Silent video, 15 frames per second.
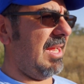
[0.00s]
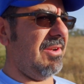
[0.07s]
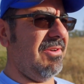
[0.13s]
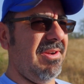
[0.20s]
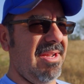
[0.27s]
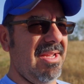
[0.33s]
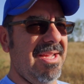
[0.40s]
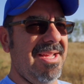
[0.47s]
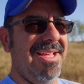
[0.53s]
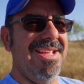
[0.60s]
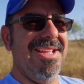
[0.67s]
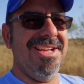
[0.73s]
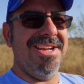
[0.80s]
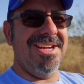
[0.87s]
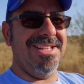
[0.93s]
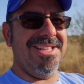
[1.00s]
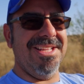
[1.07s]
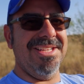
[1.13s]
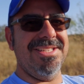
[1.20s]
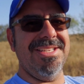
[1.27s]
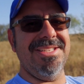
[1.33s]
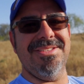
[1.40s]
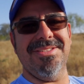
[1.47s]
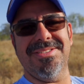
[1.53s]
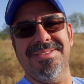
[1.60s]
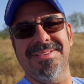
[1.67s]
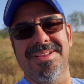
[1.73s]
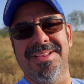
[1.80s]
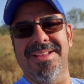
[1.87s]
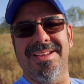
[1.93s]
I know hunting
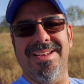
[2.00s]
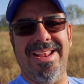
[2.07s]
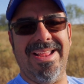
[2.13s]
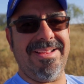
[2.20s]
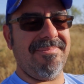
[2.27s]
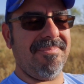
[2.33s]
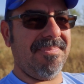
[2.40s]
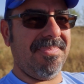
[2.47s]
season's like